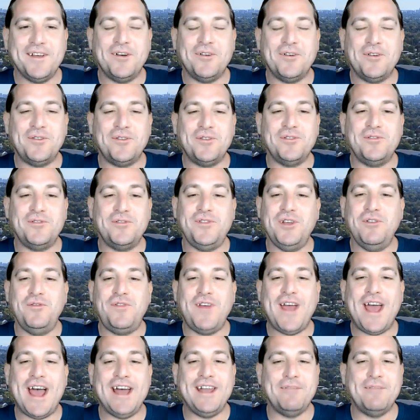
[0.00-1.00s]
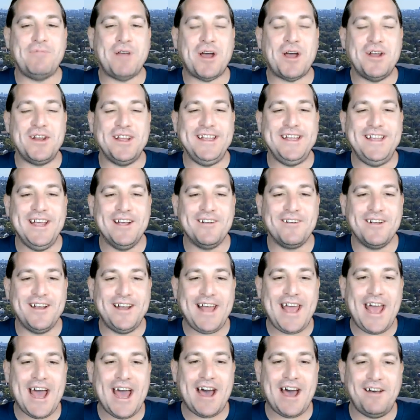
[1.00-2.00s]
So you've had about a year
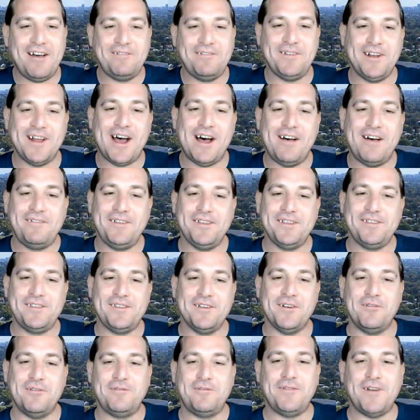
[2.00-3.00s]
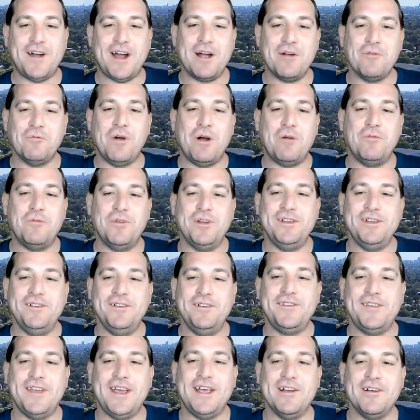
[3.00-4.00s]
and a half in office so far. What would
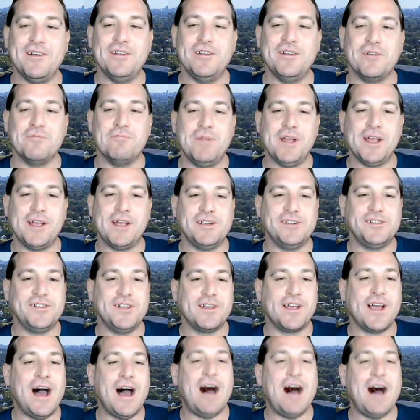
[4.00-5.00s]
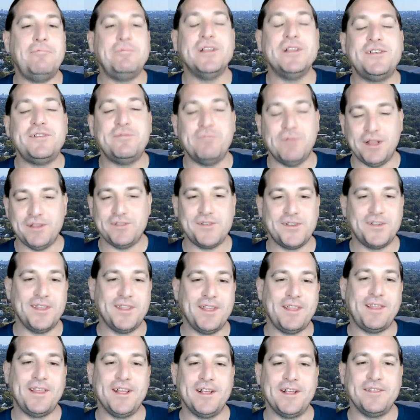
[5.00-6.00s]
you say are your biggest accomplishments or
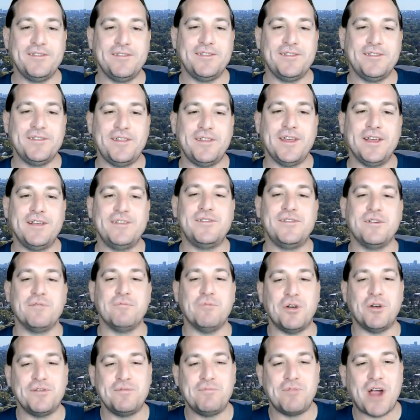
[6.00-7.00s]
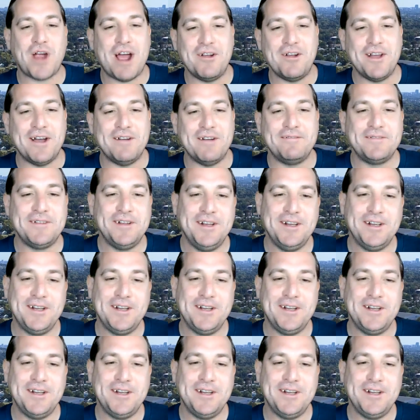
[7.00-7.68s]
the things you're most proud of?